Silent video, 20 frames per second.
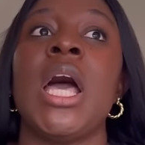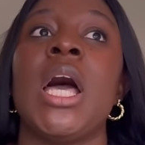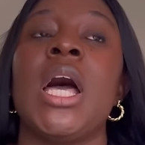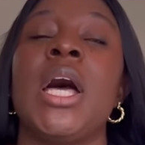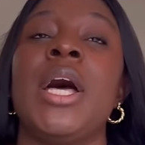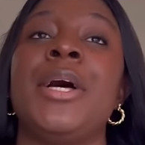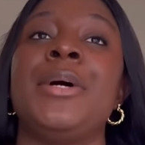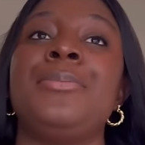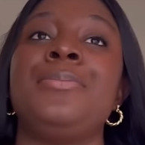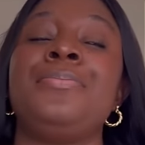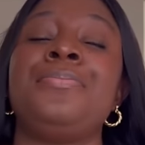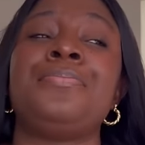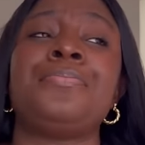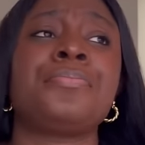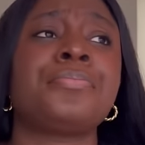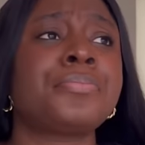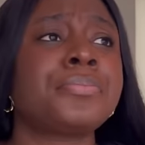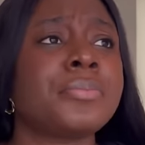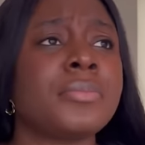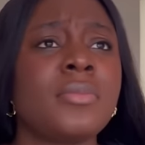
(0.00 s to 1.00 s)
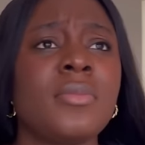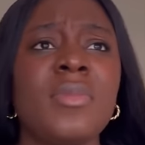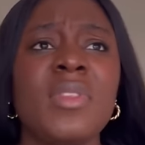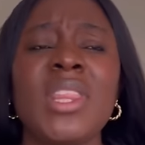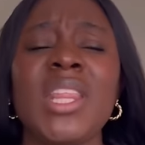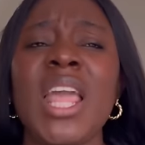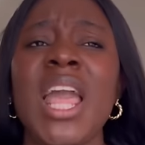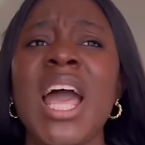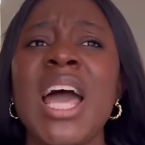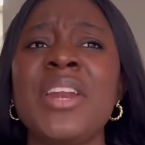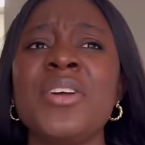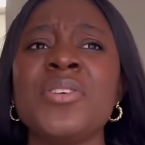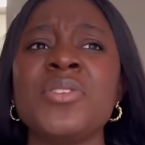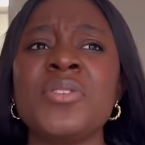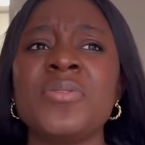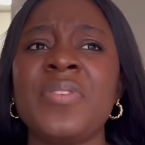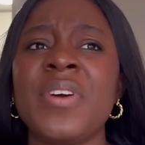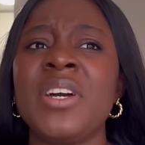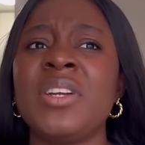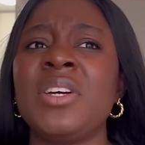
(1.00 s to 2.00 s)
Um, I'd
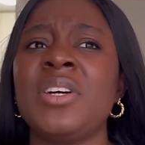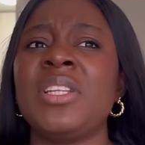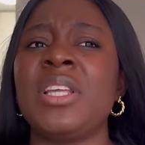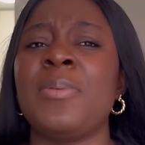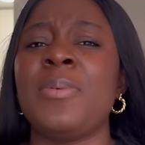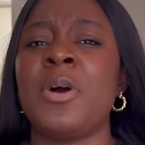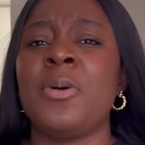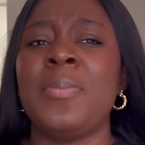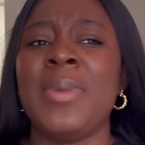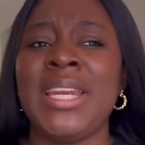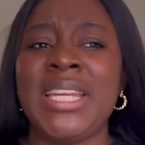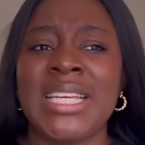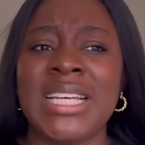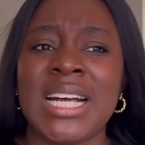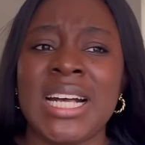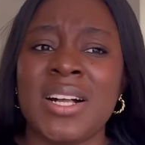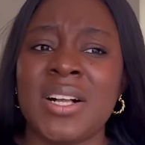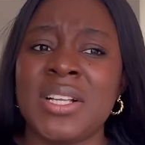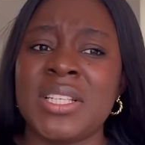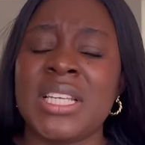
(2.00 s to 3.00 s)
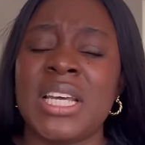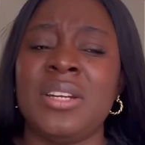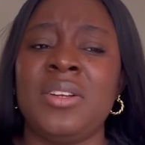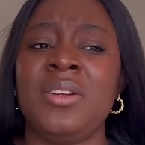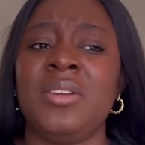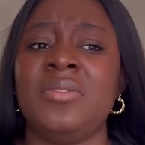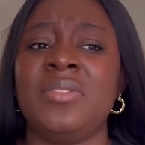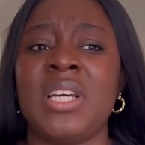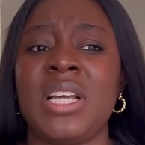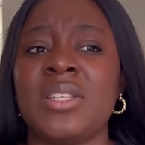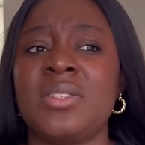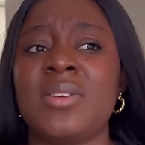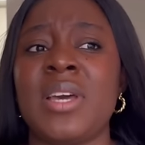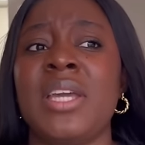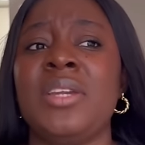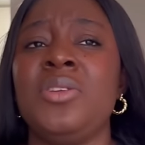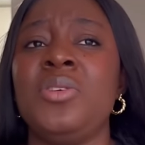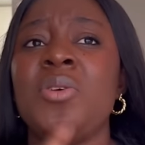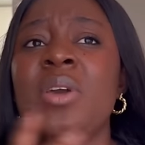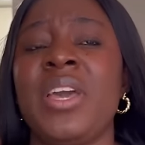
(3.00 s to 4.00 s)
also found out about medicals and all of that, so
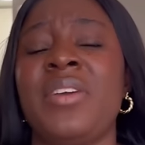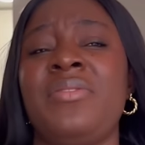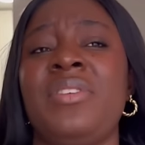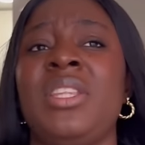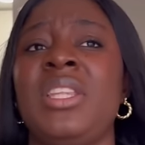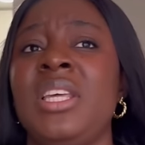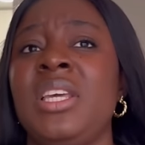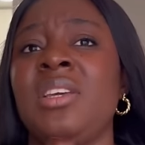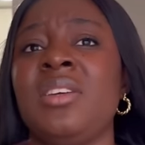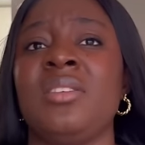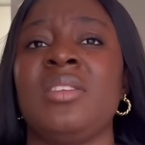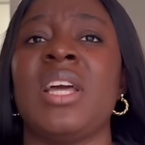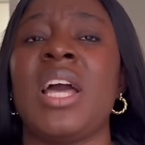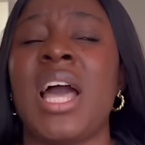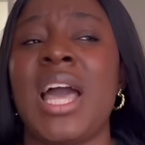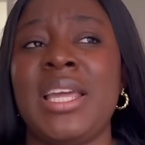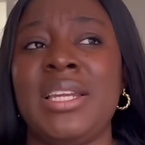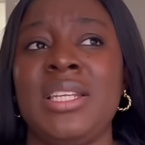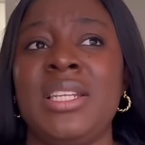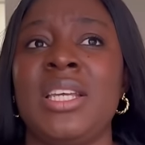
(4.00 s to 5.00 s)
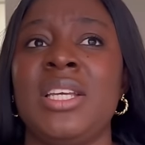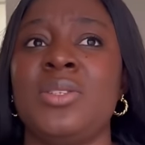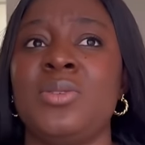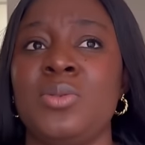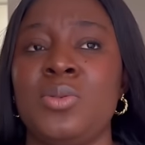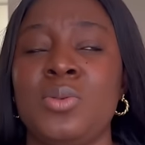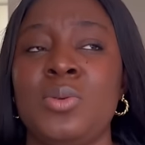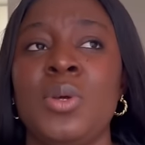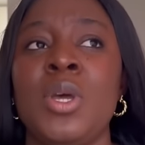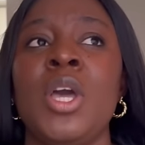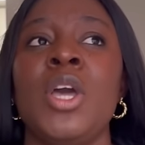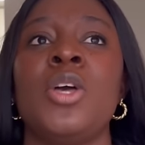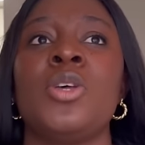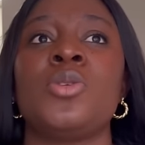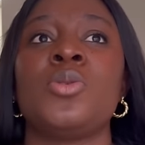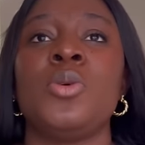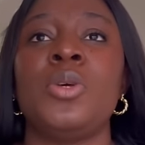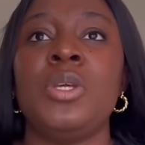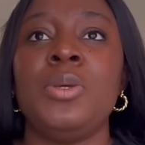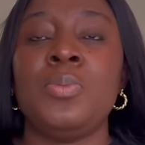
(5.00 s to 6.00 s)
I knew everything that I needed to know.
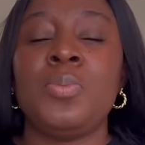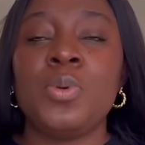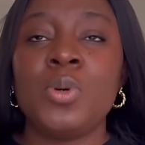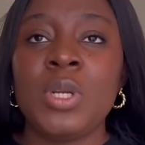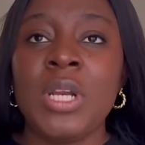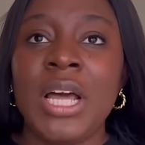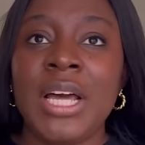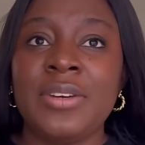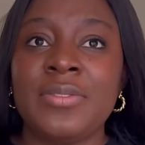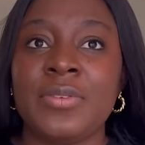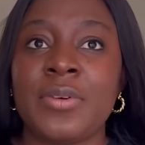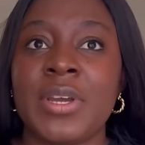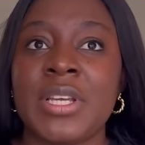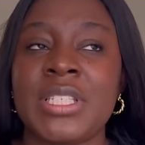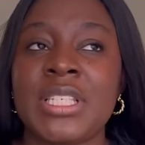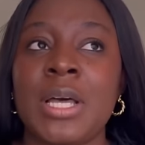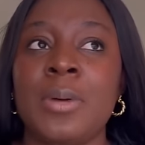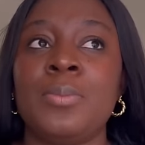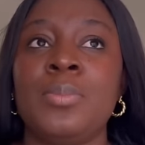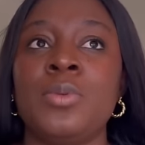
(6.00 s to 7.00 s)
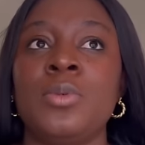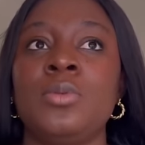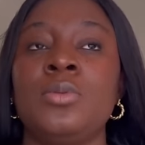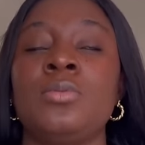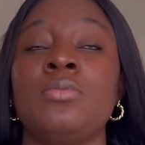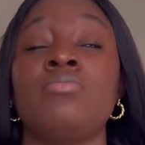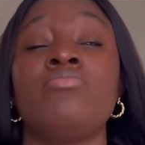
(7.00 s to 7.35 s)
So in Poland, for example,